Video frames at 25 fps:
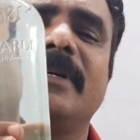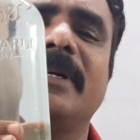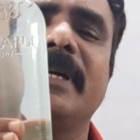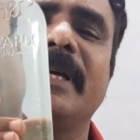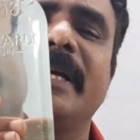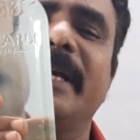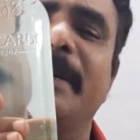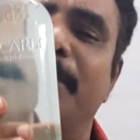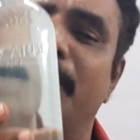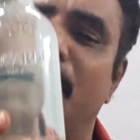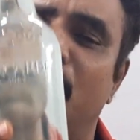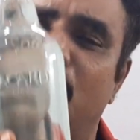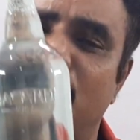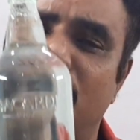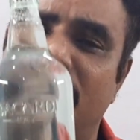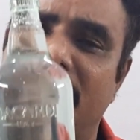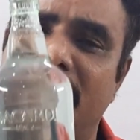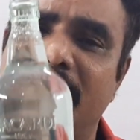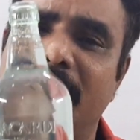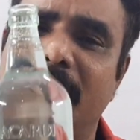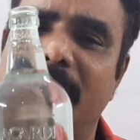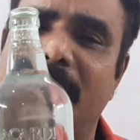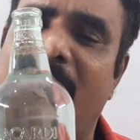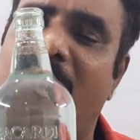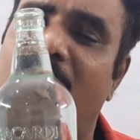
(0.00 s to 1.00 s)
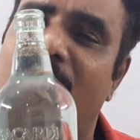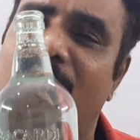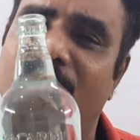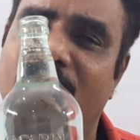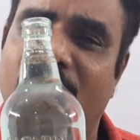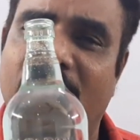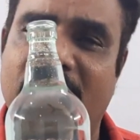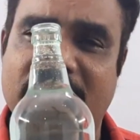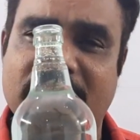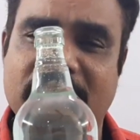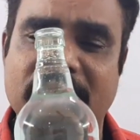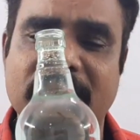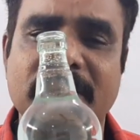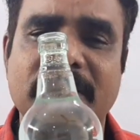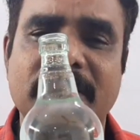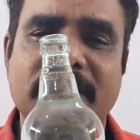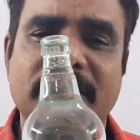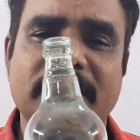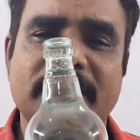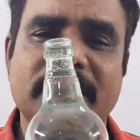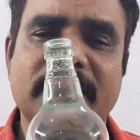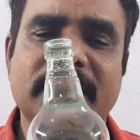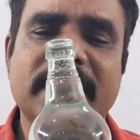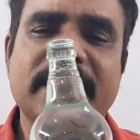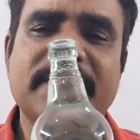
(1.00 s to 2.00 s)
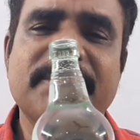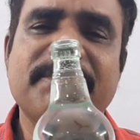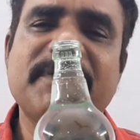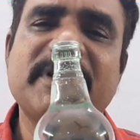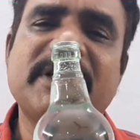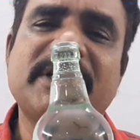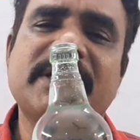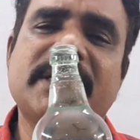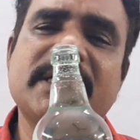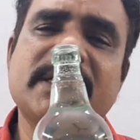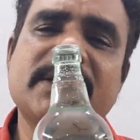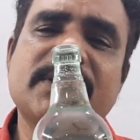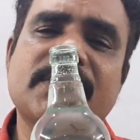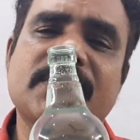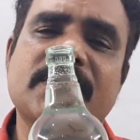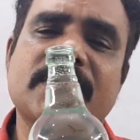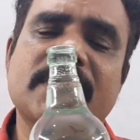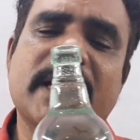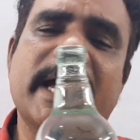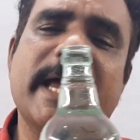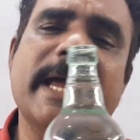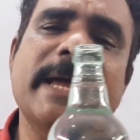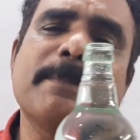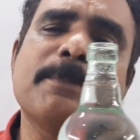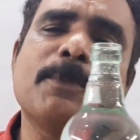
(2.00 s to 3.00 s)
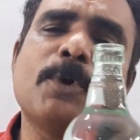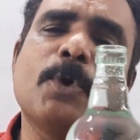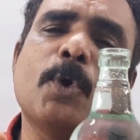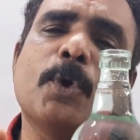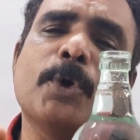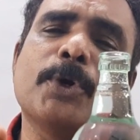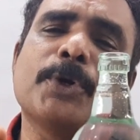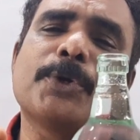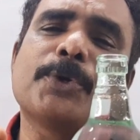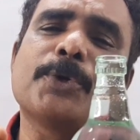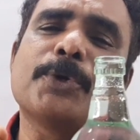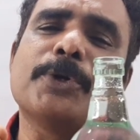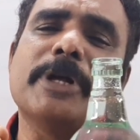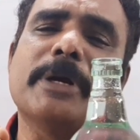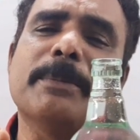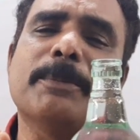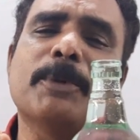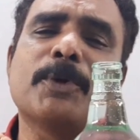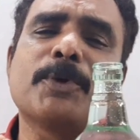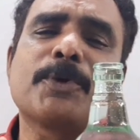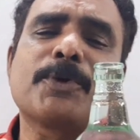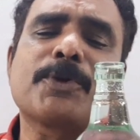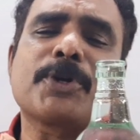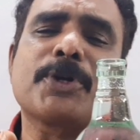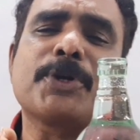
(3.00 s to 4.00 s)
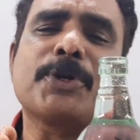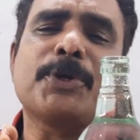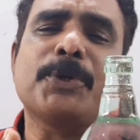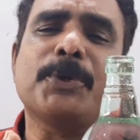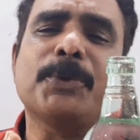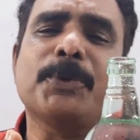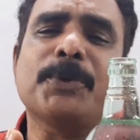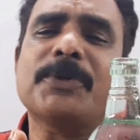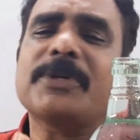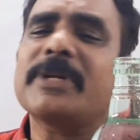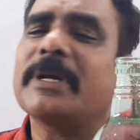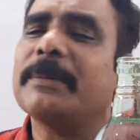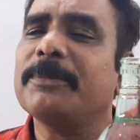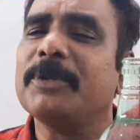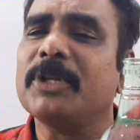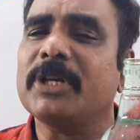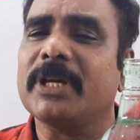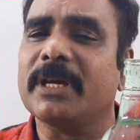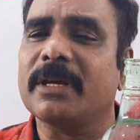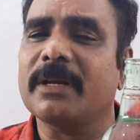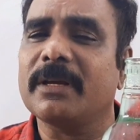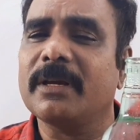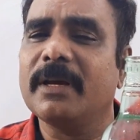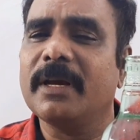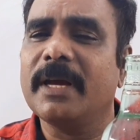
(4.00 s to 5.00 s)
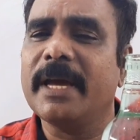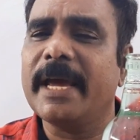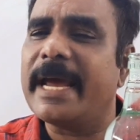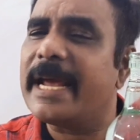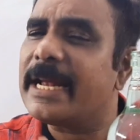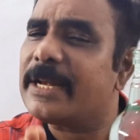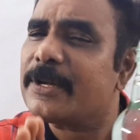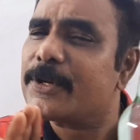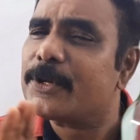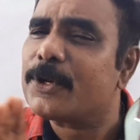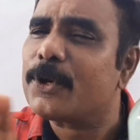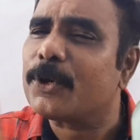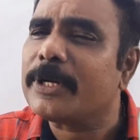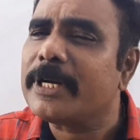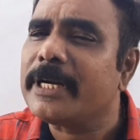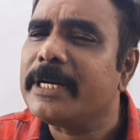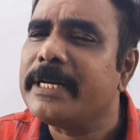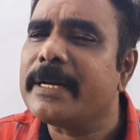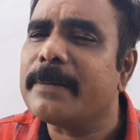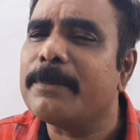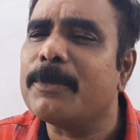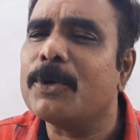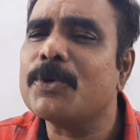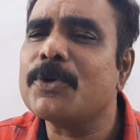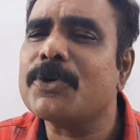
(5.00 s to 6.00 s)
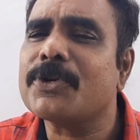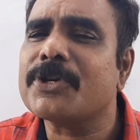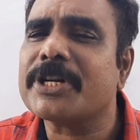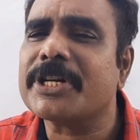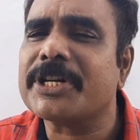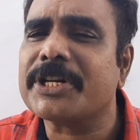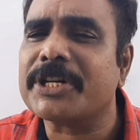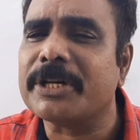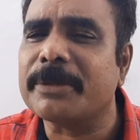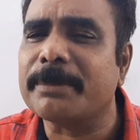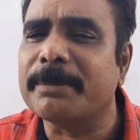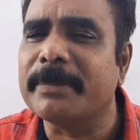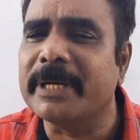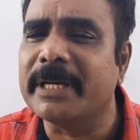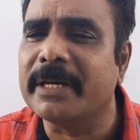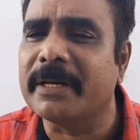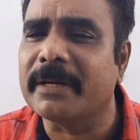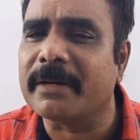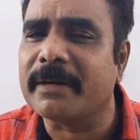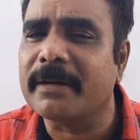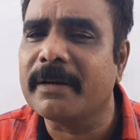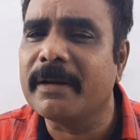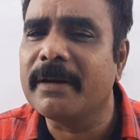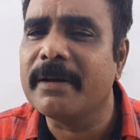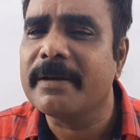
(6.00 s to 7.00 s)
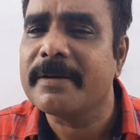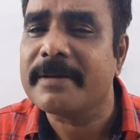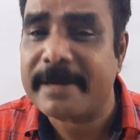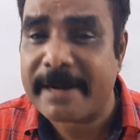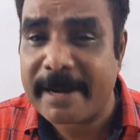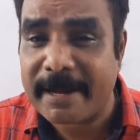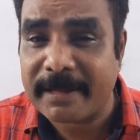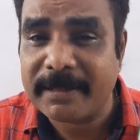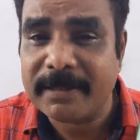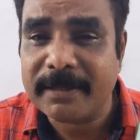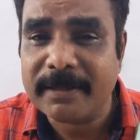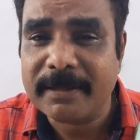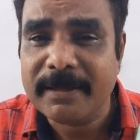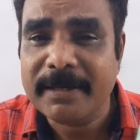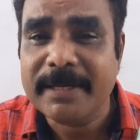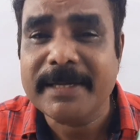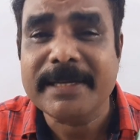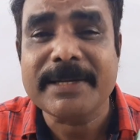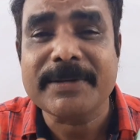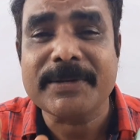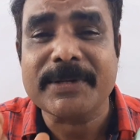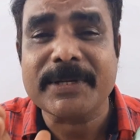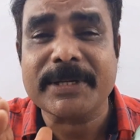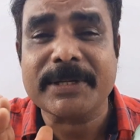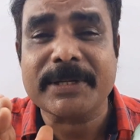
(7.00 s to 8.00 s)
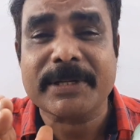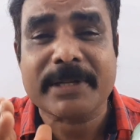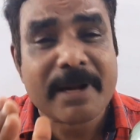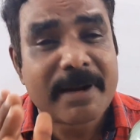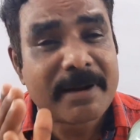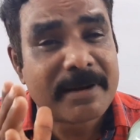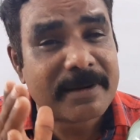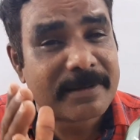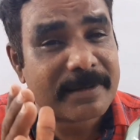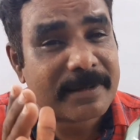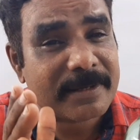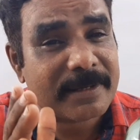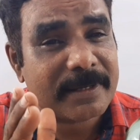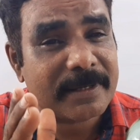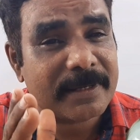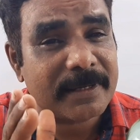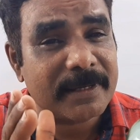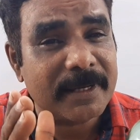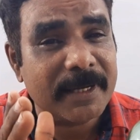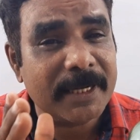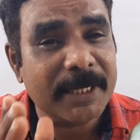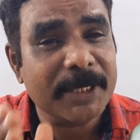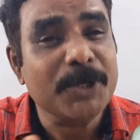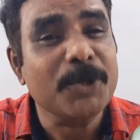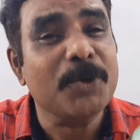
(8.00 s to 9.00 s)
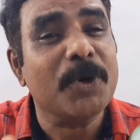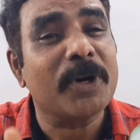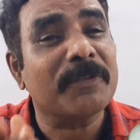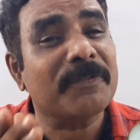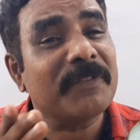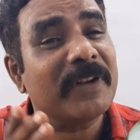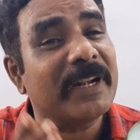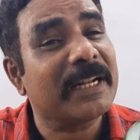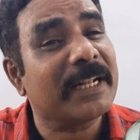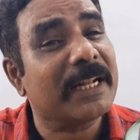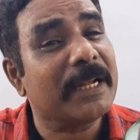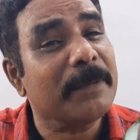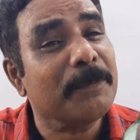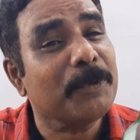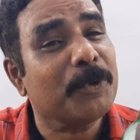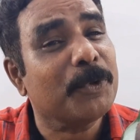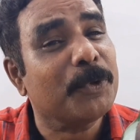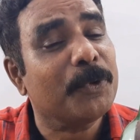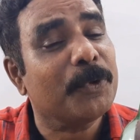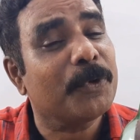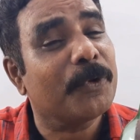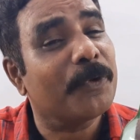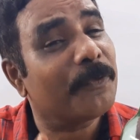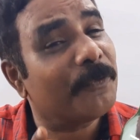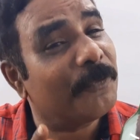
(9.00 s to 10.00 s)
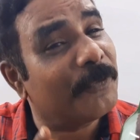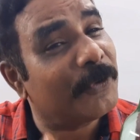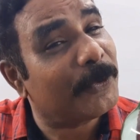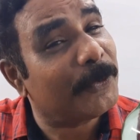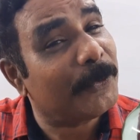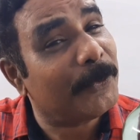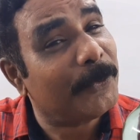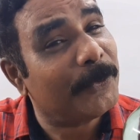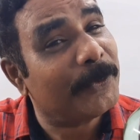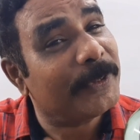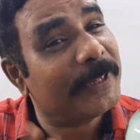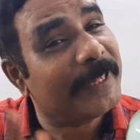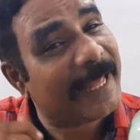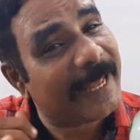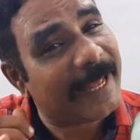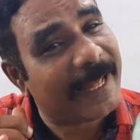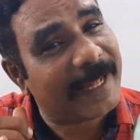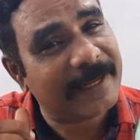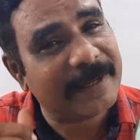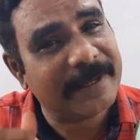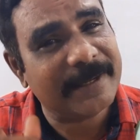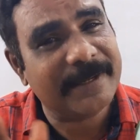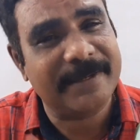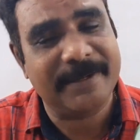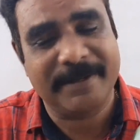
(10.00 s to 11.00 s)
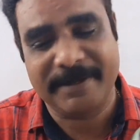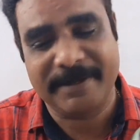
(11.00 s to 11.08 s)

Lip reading: a bottle of water. With this, I am going to demonstrate you something. It's not a demonstration here. Rather, it is a task. You are welcome to view that.